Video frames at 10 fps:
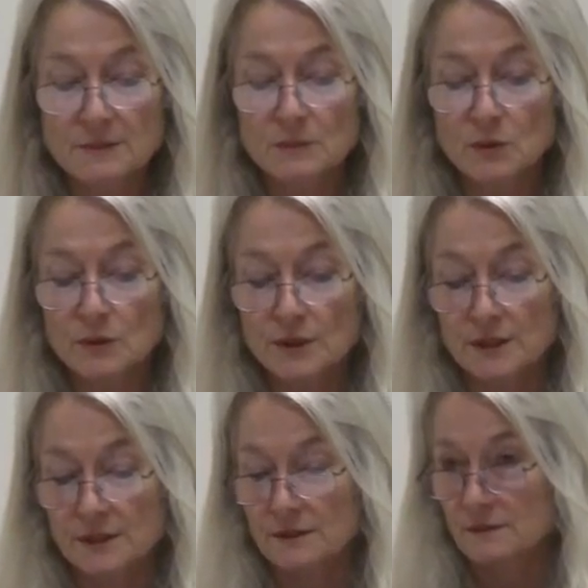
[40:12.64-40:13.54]
the
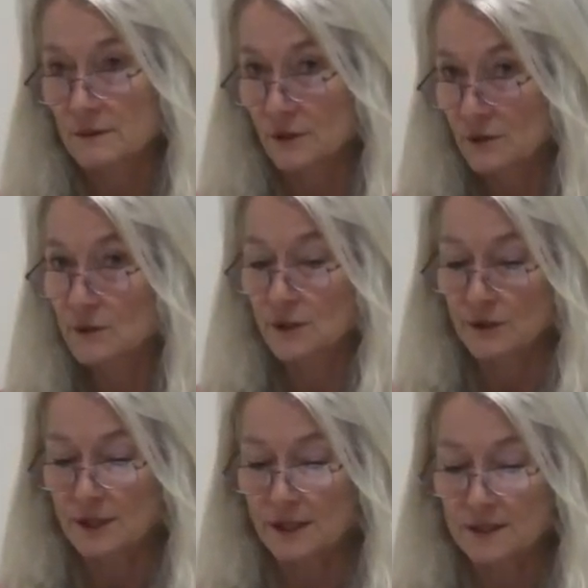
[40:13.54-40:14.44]
Morgan,
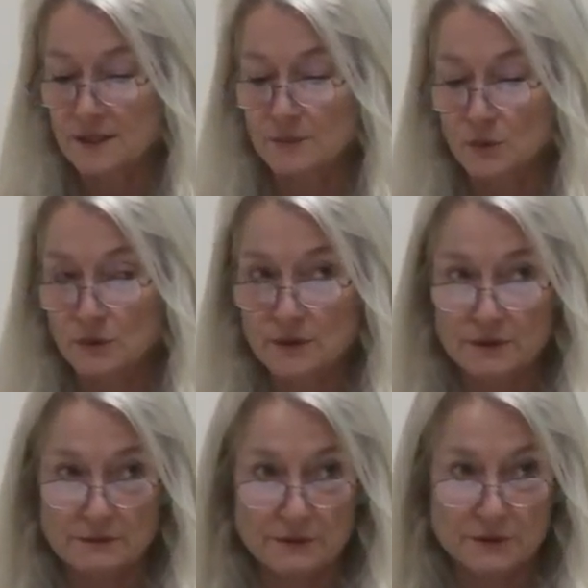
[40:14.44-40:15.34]
earlier case, the
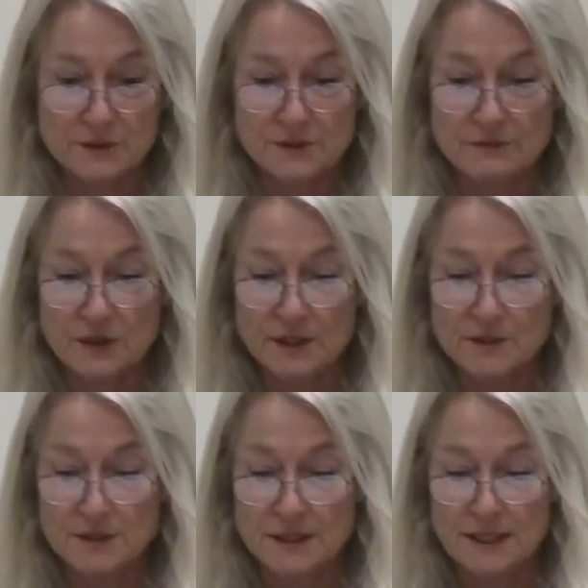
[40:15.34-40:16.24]
Morgan versus
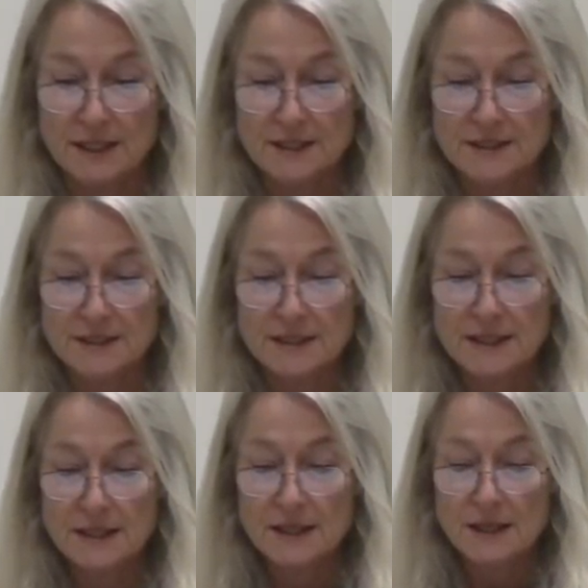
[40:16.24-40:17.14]
Frierson case,
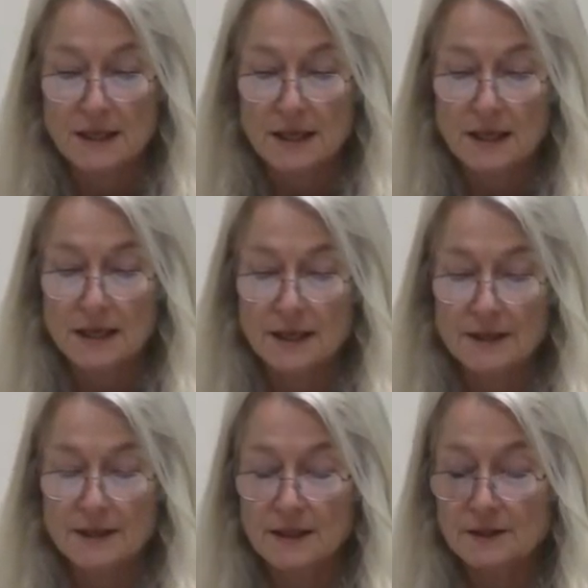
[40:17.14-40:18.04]

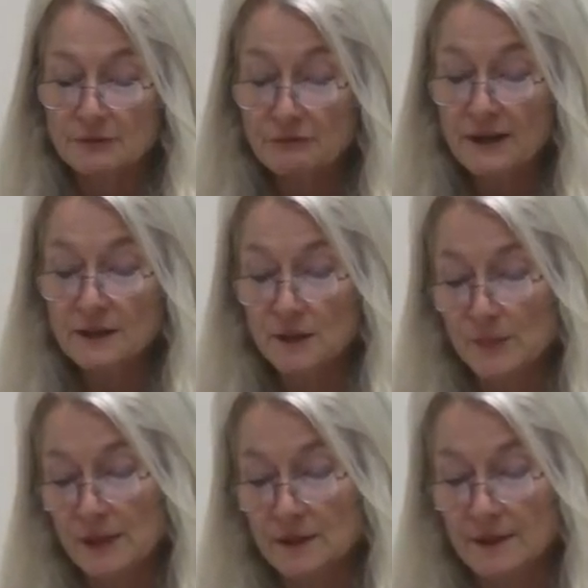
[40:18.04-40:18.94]
the final
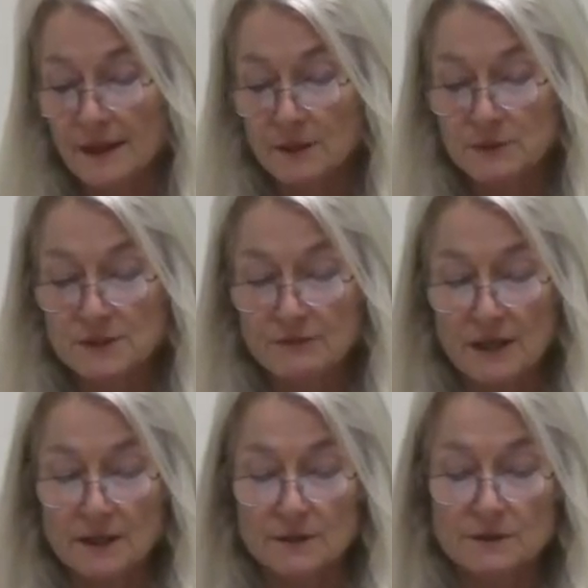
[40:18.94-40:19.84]
appeal, and that was
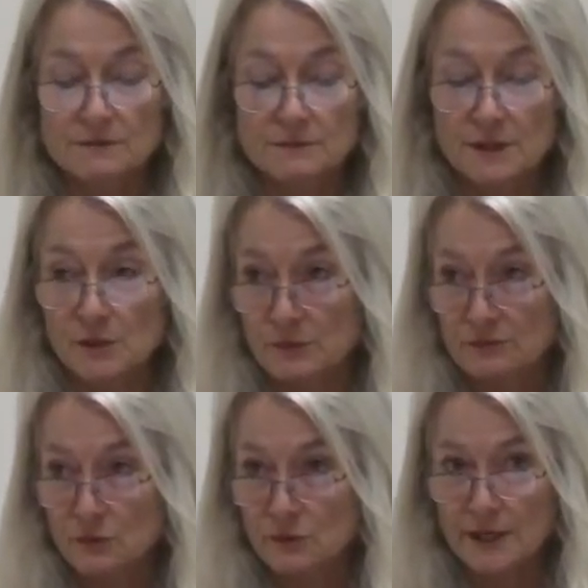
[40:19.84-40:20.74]
filed the year
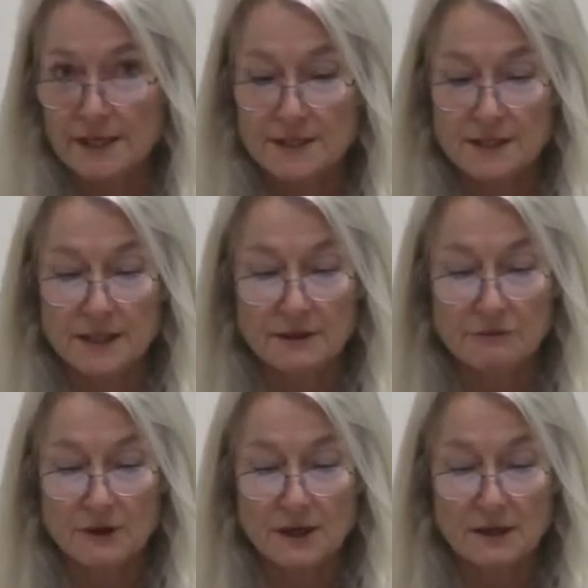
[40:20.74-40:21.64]
before,
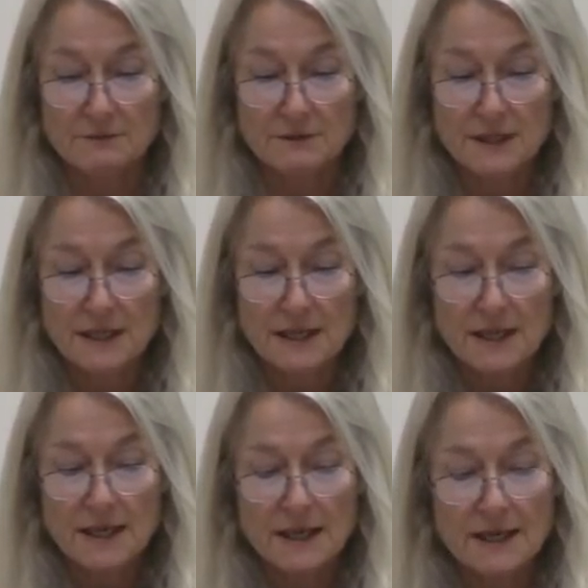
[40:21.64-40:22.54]
1885.
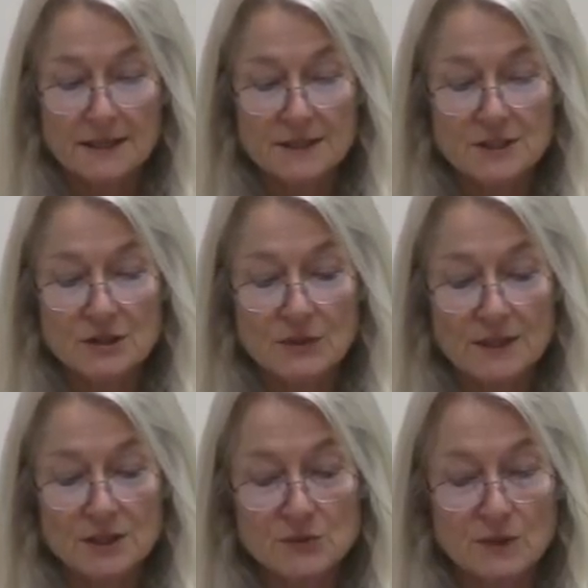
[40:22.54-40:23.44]
And so I
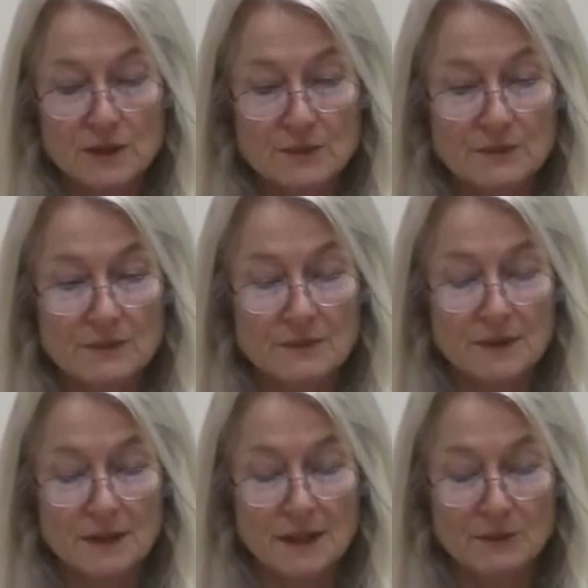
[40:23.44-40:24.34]
just want to,
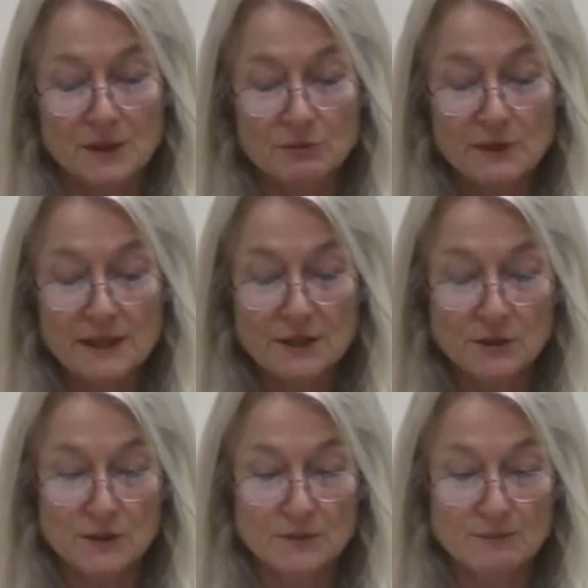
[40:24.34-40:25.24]
I want to read
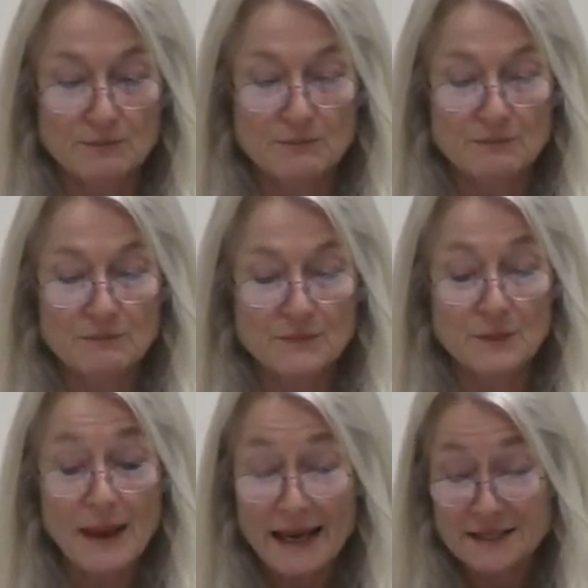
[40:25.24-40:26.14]
you
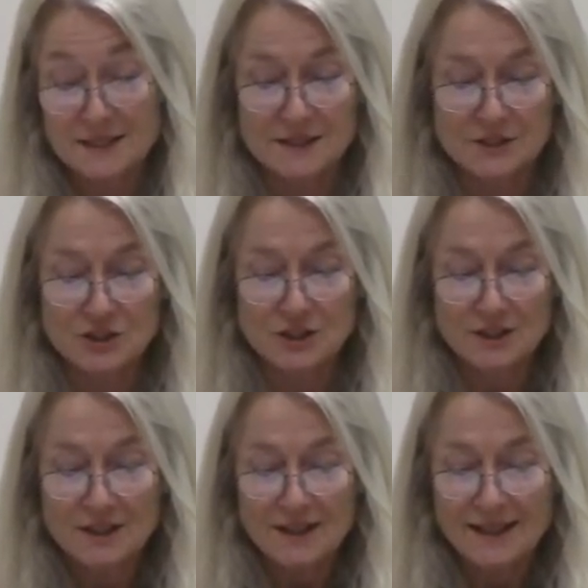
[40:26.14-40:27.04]
the passage
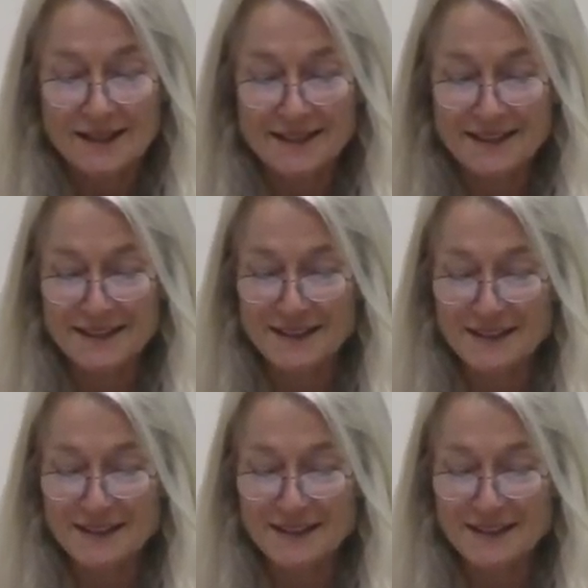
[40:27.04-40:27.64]
in